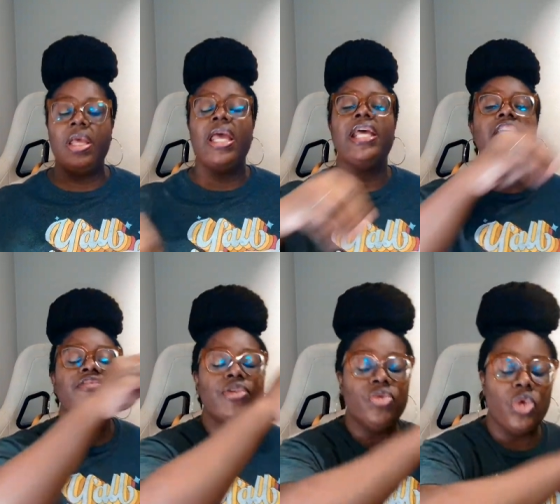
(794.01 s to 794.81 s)
And if
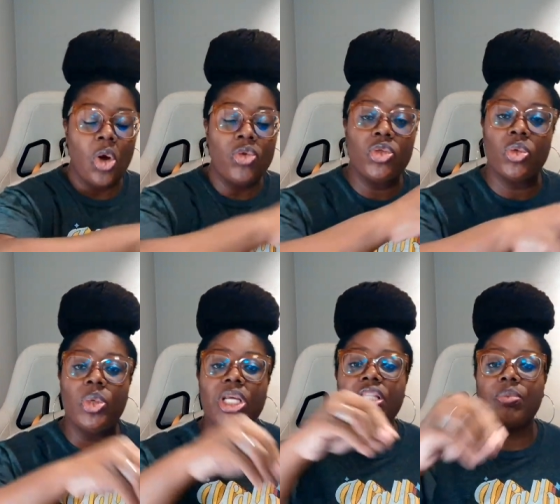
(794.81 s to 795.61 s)
you go through
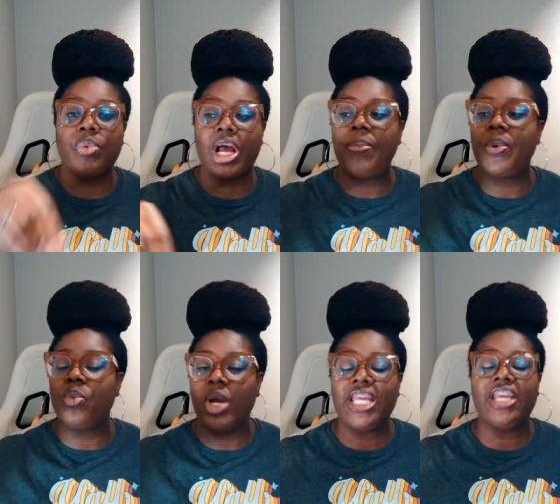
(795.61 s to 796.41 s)
it the proper
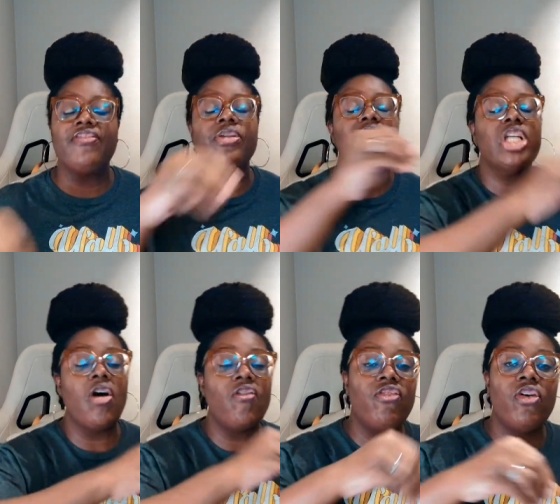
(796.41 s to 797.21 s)
way, if you
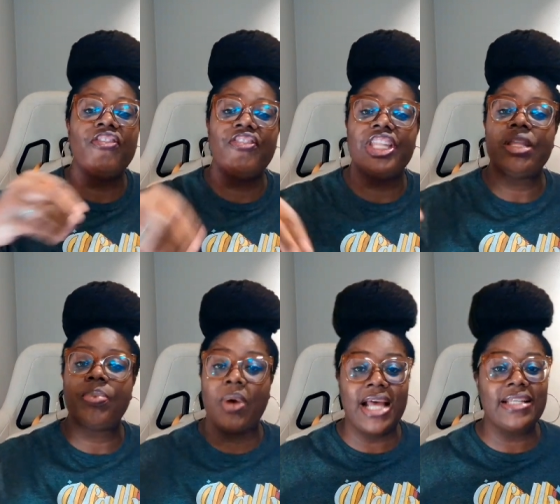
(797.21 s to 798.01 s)
don't forfeit the
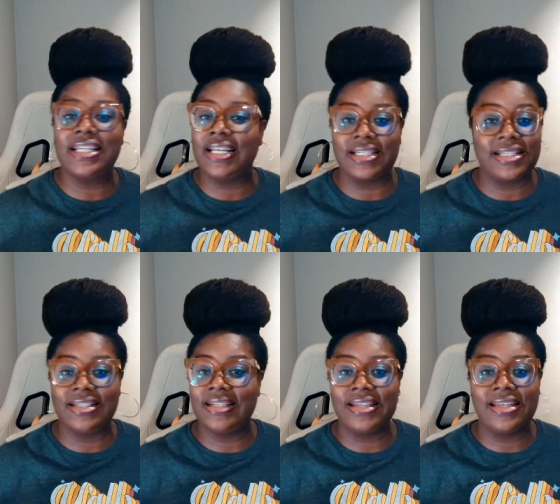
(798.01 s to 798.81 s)
process,
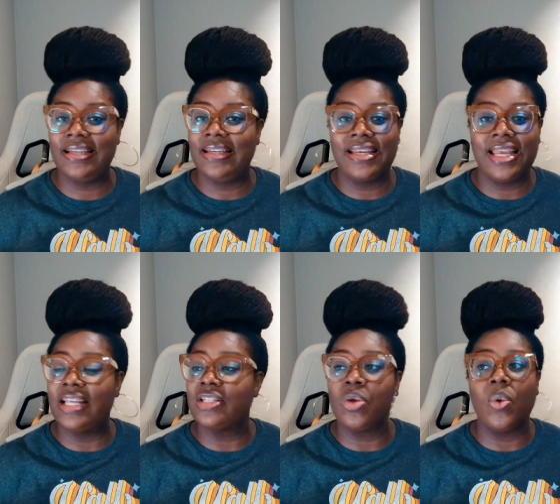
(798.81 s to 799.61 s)
it's
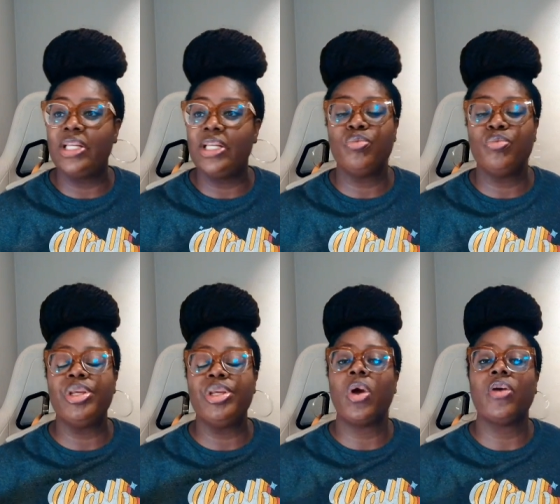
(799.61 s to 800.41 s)
going to be
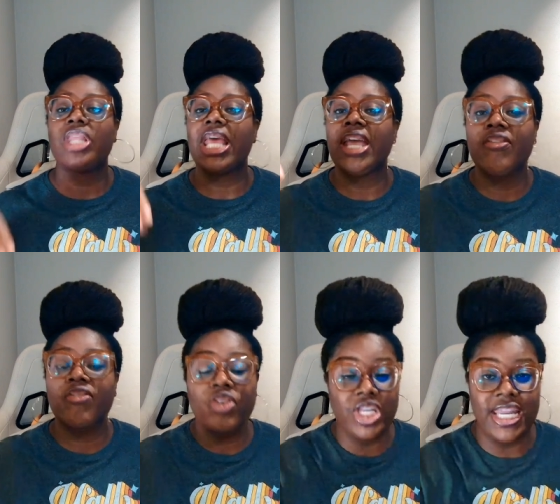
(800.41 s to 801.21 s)
worth
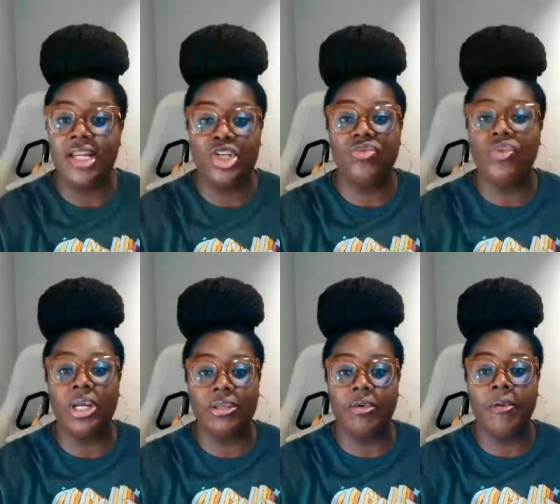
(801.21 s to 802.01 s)
everything that you've
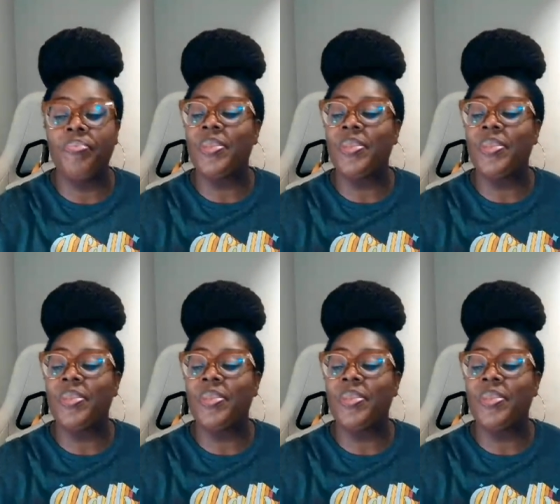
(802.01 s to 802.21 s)
gone through.